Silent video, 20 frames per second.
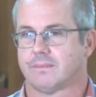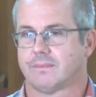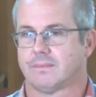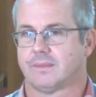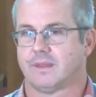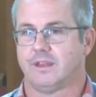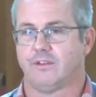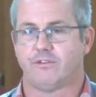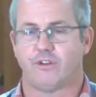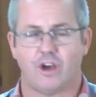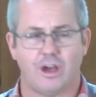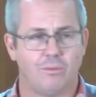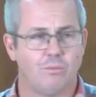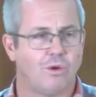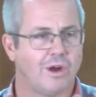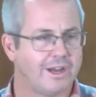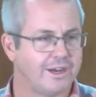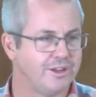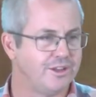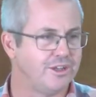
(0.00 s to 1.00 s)
If I'm
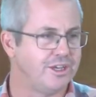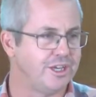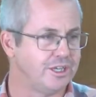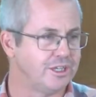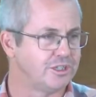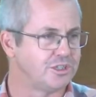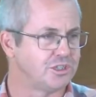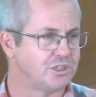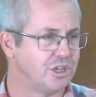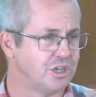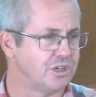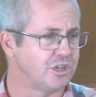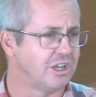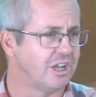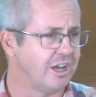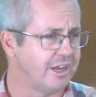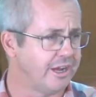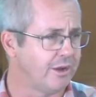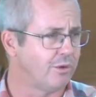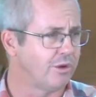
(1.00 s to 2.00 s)
one of the inner circle,
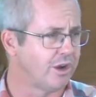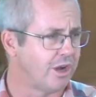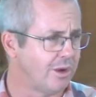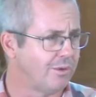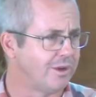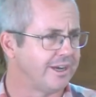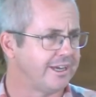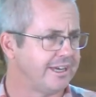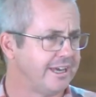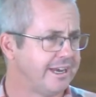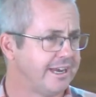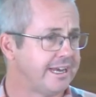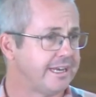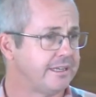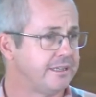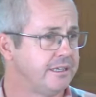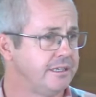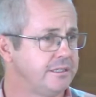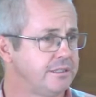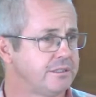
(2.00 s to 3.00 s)
I know what I want to get out
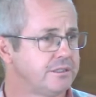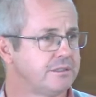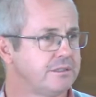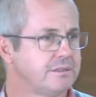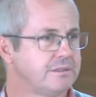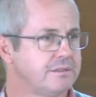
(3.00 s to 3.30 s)
of this.